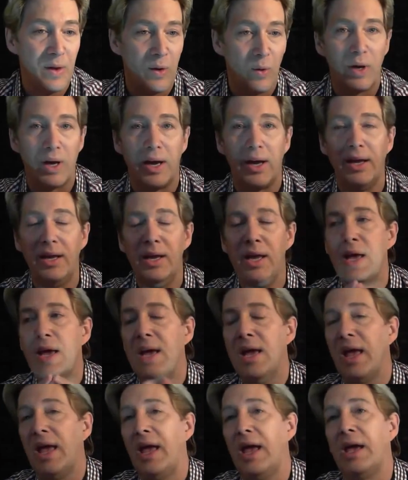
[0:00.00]
Okay.
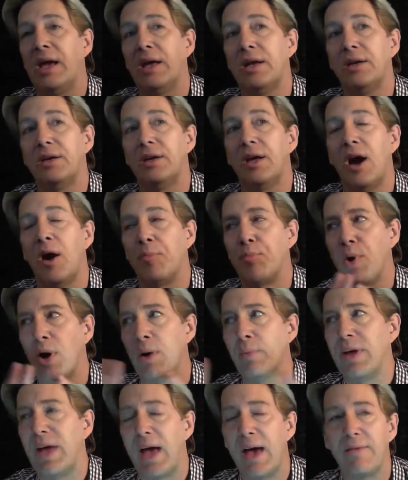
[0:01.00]
And I'll
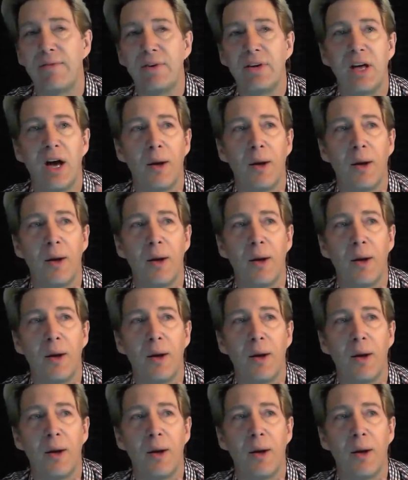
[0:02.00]
probably have it